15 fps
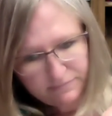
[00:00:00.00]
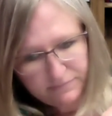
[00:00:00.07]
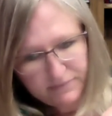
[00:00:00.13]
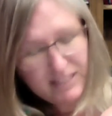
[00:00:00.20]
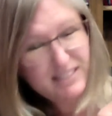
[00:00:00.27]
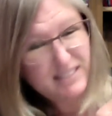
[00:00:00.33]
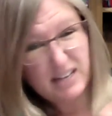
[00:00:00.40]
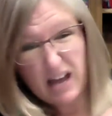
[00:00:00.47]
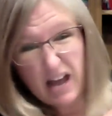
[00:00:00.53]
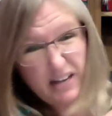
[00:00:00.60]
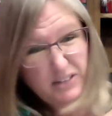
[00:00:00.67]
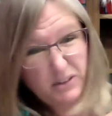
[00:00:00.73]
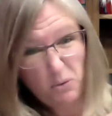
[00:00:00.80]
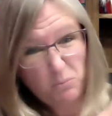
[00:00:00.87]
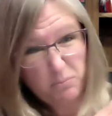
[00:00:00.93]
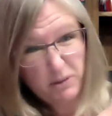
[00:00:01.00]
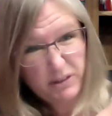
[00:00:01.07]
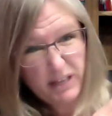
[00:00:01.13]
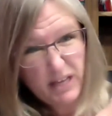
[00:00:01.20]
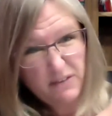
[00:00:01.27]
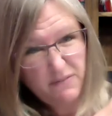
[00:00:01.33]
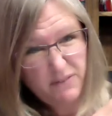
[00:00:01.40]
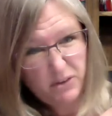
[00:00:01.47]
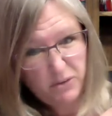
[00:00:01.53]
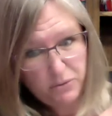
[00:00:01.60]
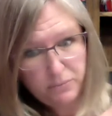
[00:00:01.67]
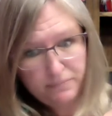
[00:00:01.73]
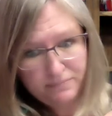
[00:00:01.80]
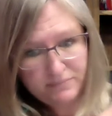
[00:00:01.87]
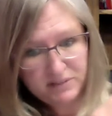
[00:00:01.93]
He said, I don't believe
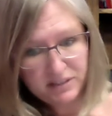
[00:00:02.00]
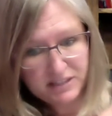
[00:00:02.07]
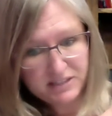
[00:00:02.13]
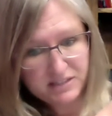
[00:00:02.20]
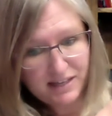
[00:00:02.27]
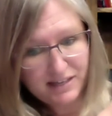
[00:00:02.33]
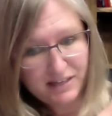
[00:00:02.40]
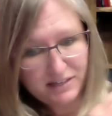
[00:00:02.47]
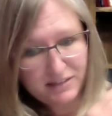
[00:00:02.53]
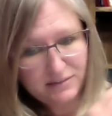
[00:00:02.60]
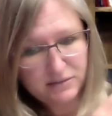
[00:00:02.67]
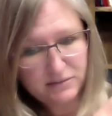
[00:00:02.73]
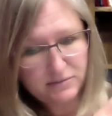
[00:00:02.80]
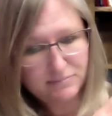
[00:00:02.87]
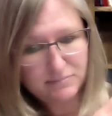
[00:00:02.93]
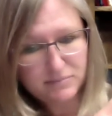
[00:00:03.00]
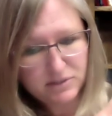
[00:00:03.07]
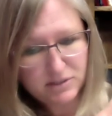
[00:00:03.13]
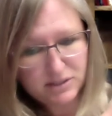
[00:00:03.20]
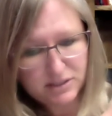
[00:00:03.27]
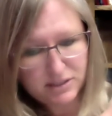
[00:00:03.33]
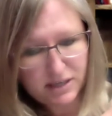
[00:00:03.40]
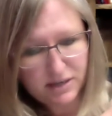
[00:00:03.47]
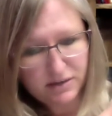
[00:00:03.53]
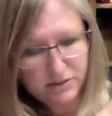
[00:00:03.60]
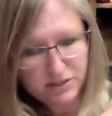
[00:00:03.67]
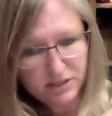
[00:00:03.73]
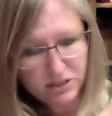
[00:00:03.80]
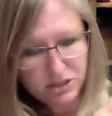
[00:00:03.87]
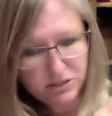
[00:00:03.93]
you unless I can see or
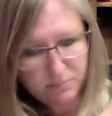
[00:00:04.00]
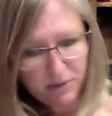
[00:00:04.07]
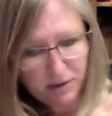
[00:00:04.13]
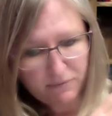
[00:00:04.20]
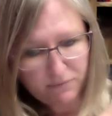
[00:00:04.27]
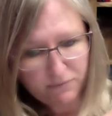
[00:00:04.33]
touch it my,